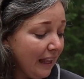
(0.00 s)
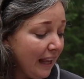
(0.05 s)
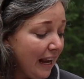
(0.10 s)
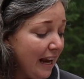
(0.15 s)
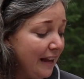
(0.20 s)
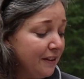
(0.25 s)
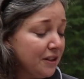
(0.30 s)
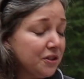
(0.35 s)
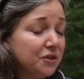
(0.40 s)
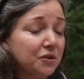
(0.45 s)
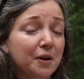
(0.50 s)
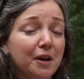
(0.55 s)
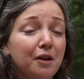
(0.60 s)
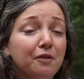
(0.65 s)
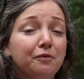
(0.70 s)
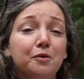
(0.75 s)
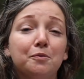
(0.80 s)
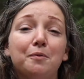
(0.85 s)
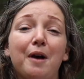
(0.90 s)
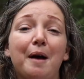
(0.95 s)
And the soil
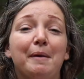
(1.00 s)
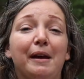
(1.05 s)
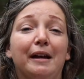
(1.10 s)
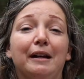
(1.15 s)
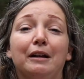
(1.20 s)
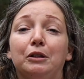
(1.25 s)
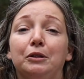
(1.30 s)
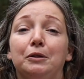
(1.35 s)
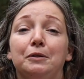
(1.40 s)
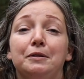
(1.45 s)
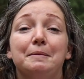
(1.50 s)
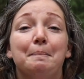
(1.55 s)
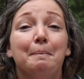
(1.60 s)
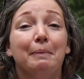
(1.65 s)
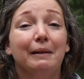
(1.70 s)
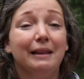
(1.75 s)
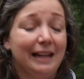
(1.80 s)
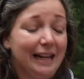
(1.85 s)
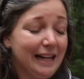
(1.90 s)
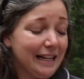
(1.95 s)
food web includes
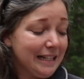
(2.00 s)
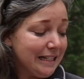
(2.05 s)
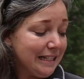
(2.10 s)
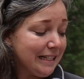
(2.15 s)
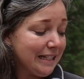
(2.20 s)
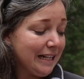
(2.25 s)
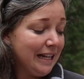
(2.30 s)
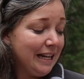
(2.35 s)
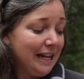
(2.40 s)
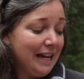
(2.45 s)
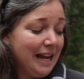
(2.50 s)
plants,